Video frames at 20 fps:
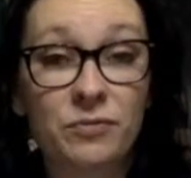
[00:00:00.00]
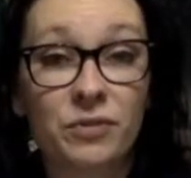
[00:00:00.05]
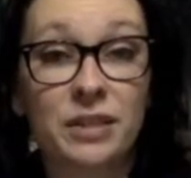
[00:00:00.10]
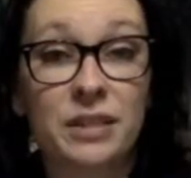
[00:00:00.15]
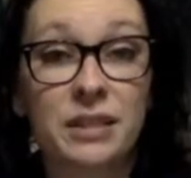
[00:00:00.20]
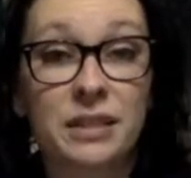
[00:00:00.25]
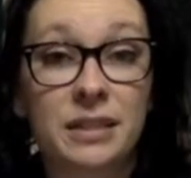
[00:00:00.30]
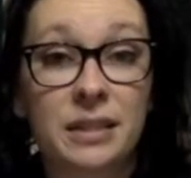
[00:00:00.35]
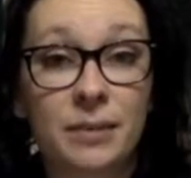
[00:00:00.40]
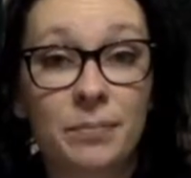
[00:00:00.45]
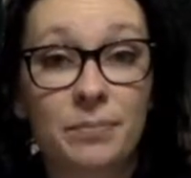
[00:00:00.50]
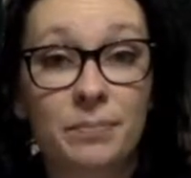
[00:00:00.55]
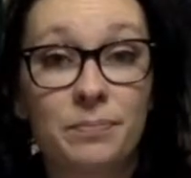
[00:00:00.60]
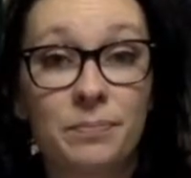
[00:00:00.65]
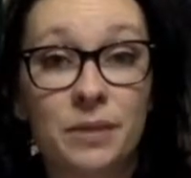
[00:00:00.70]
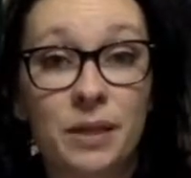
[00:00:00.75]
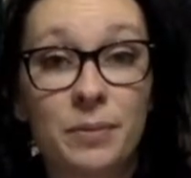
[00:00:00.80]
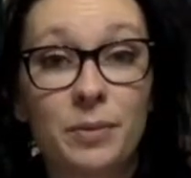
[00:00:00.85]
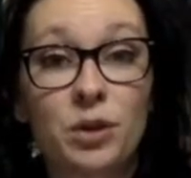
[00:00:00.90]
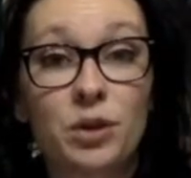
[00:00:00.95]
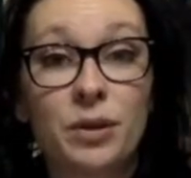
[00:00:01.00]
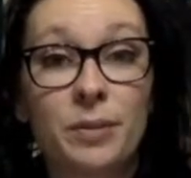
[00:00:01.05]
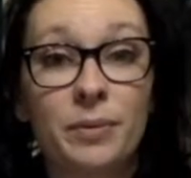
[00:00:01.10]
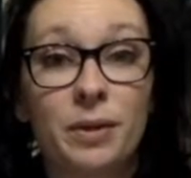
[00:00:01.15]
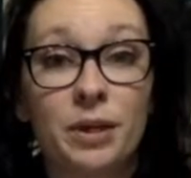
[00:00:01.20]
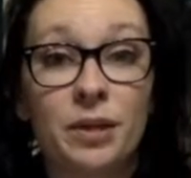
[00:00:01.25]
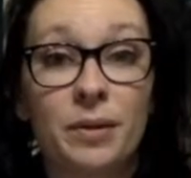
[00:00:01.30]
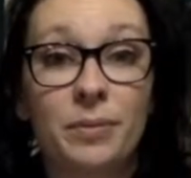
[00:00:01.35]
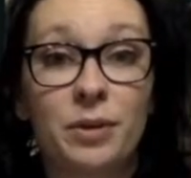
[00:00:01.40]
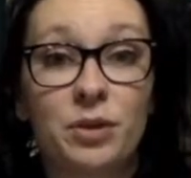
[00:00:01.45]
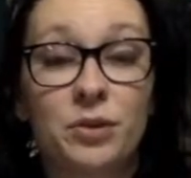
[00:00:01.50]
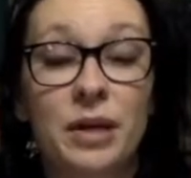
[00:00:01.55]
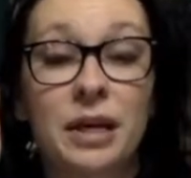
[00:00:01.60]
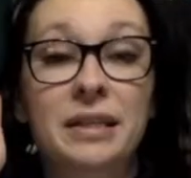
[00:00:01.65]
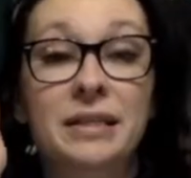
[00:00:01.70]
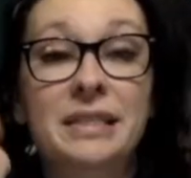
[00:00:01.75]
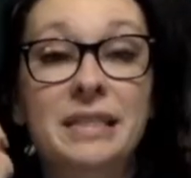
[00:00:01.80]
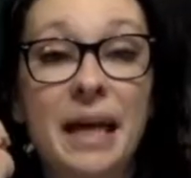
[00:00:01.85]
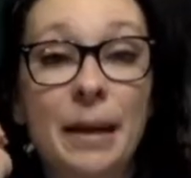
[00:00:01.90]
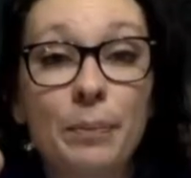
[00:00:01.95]
Visit
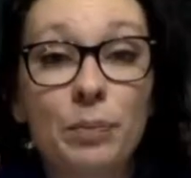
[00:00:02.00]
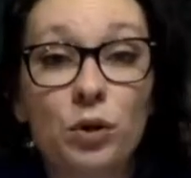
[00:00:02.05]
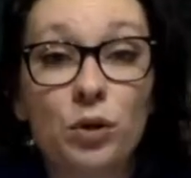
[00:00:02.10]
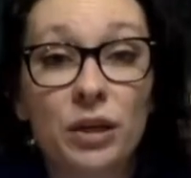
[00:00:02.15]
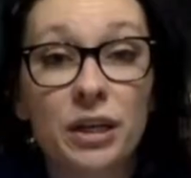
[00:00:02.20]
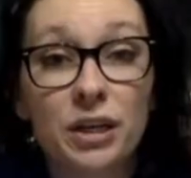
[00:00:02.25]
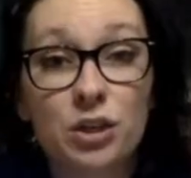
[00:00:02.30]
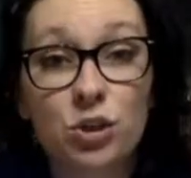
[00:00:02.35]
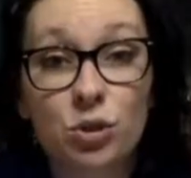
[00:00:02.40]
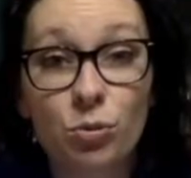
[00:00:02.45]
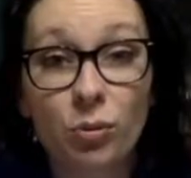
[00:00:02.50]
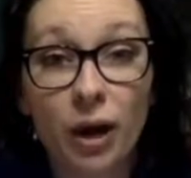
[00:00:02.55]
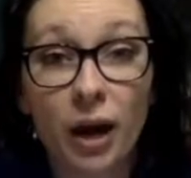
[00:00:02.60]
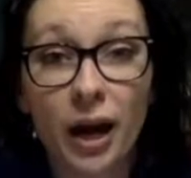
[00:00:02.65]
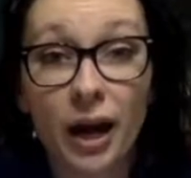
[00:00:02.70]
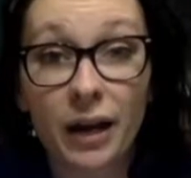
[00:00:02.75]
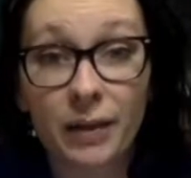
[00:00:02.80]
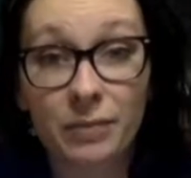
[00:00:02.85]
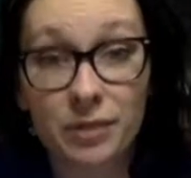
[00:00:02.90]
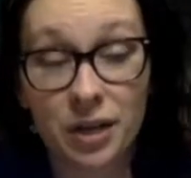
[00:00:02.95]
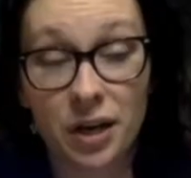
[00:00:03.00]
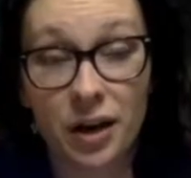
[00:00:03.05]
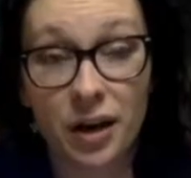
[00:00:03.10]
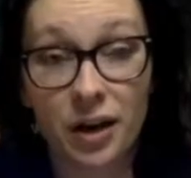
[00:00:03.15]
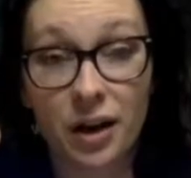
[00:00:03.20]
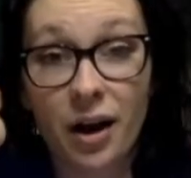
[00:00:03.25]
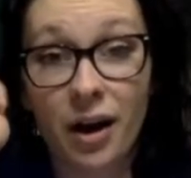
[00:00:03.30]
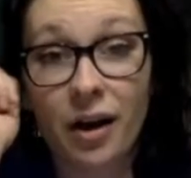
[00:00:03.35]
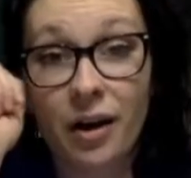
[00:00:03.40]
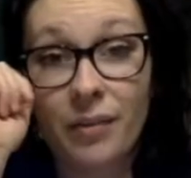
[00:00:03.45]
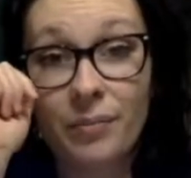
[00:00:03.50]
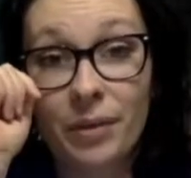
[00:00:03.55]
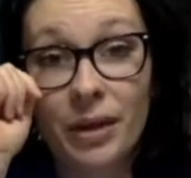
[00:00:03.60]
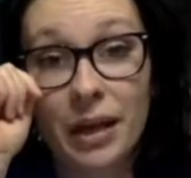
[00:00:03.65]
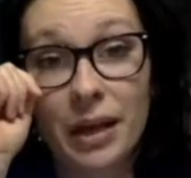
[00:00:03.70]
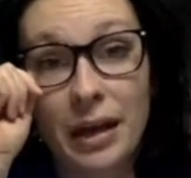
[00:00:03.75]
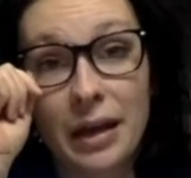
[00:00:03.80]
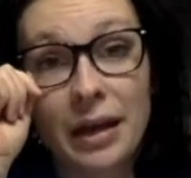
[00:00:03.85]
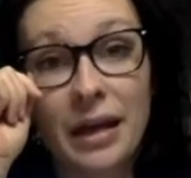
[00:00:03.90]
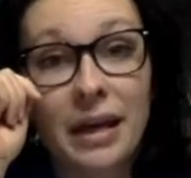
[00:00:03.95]
www.deputytribe.com,
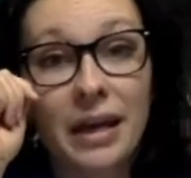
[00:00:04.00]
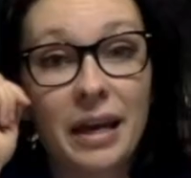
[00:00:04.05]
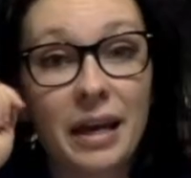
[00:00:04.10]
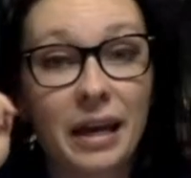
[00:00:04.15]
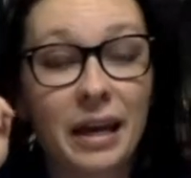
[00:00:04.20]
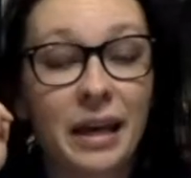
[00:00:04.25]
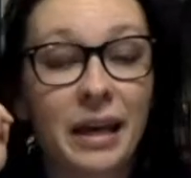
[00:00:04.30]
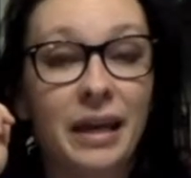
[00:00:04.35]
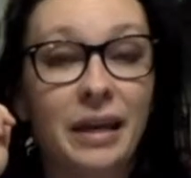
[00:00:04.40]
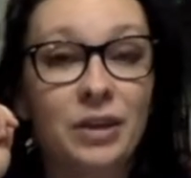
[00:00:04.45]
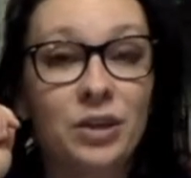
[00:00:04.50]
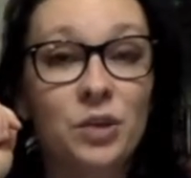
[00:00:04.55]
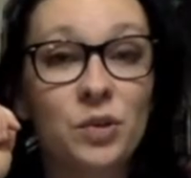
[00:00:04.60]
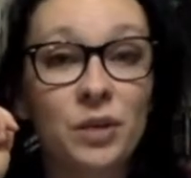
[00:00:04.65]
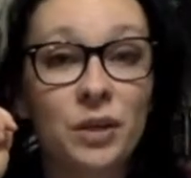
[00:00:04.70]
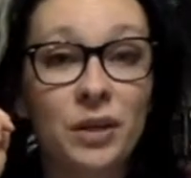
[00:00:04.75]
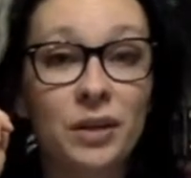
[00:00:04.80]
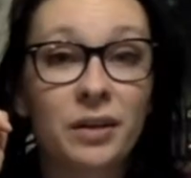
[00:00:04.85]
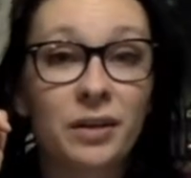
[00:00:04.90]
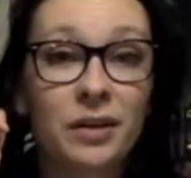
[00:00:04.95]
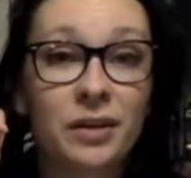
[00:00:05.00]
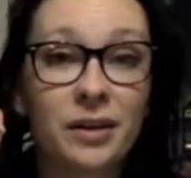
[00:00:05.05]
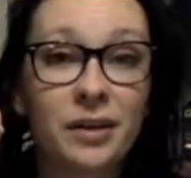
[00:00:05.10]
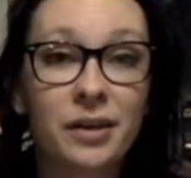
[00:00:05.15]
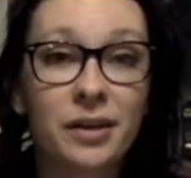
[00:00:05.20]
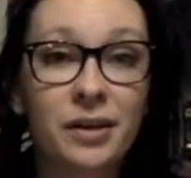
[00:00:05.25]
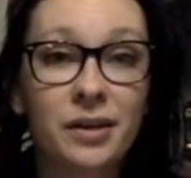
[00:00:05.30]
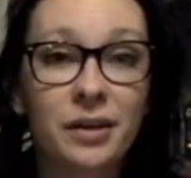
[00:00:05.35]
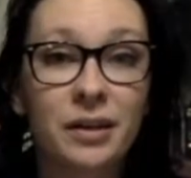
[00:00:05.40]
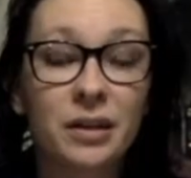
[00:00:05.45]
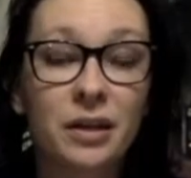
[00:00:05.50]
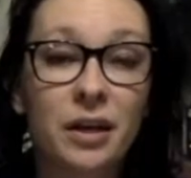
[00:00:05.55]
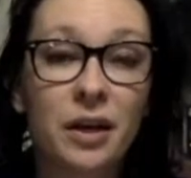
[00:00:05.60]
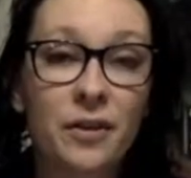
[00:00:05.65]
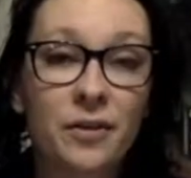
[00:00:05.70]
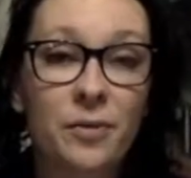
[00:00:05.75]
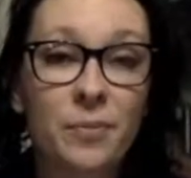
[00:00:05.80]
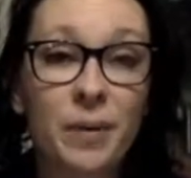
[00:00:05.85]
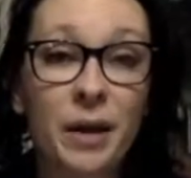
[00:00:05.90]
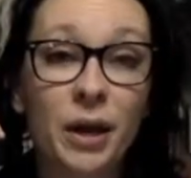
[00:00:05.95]
and you can click
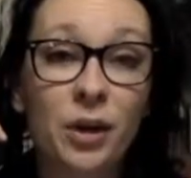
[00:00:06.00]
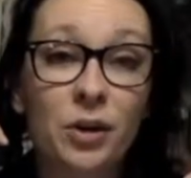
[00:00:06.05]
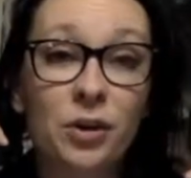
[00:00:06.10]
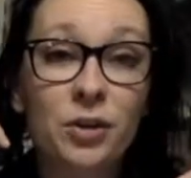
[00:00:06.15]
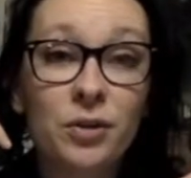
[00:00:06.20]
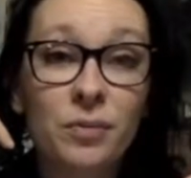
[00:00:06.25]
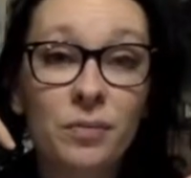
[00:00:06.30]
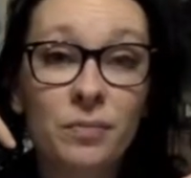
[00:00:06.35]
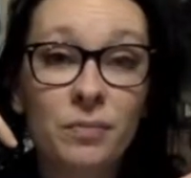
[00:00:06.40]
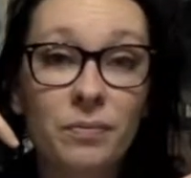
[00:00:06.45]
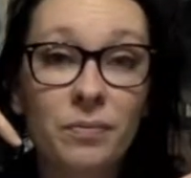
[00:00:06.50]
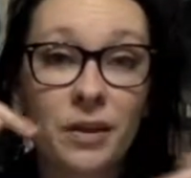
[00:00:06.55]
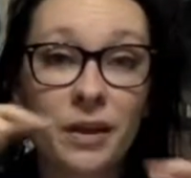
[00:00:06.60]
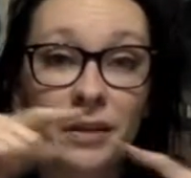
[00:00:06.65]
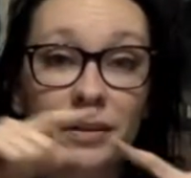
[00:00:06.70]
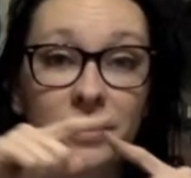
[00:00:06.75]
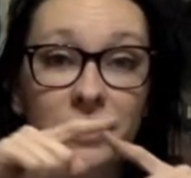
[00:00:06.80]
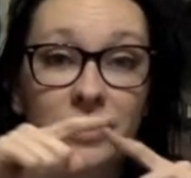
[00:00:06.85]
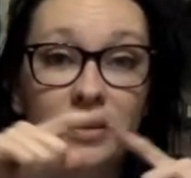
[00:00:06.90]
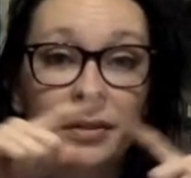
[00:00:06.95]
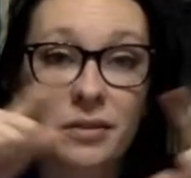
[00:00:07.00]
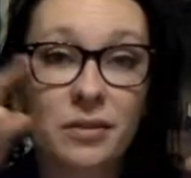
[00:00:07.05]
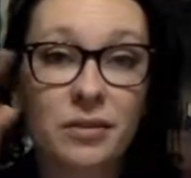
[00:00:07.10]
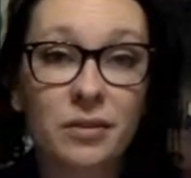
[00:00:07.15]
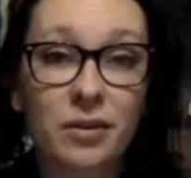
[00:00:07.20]
on the banner that's